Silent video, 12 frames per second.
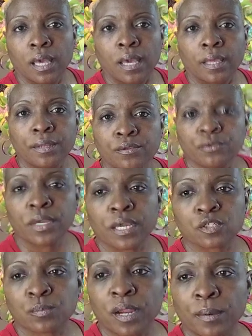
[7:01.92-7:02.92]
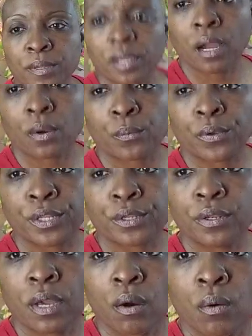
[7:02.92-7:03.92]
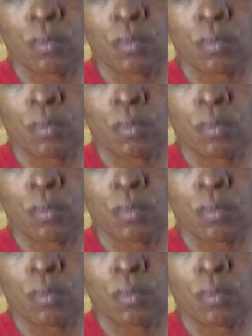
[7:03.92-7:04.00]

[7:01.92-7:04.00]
And then you guys probably already know,